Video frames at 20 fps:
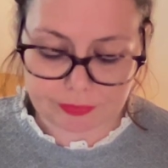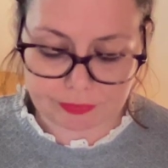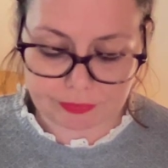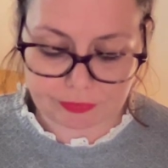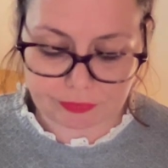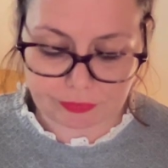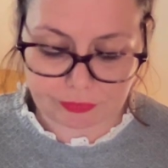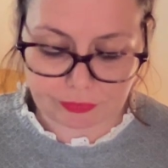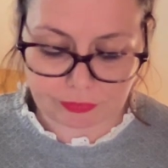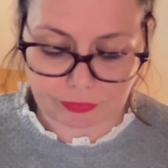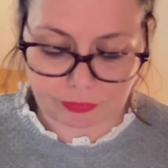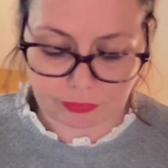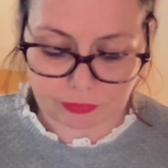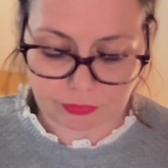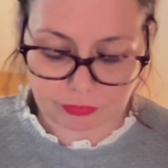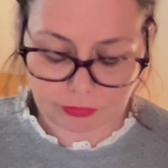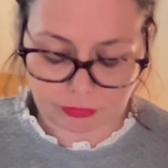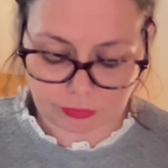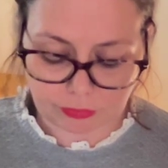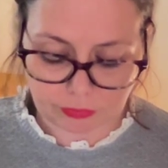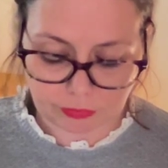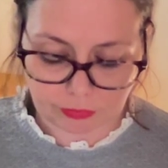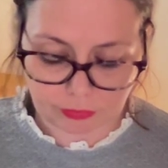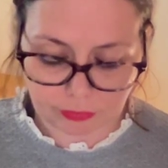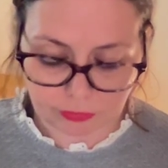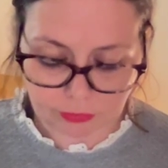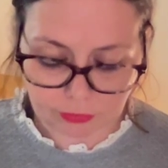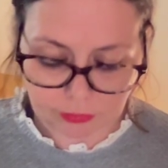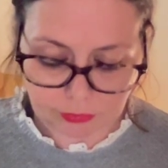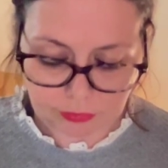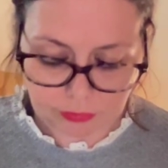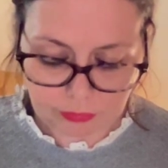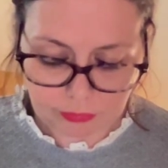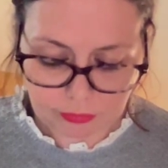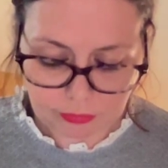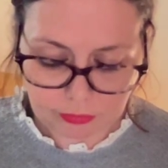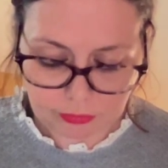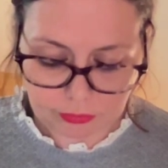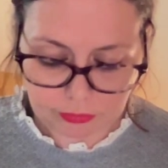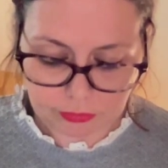
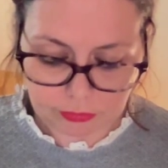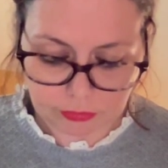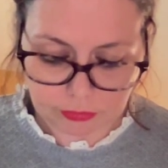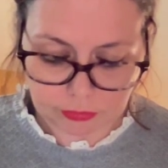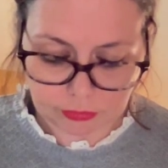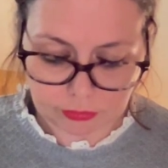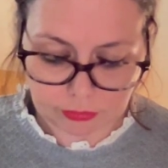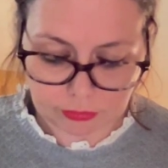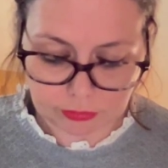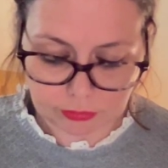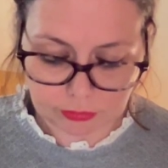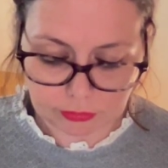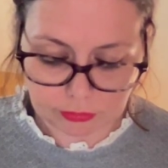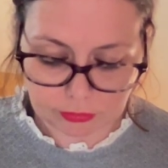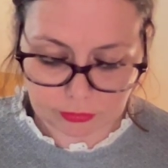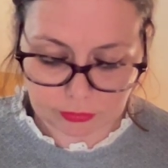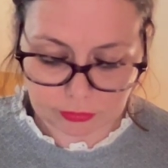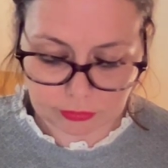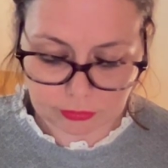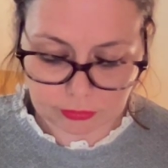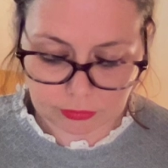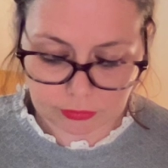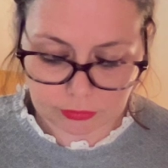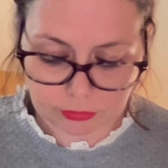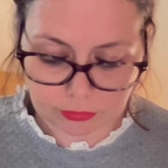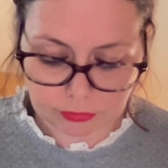(silence)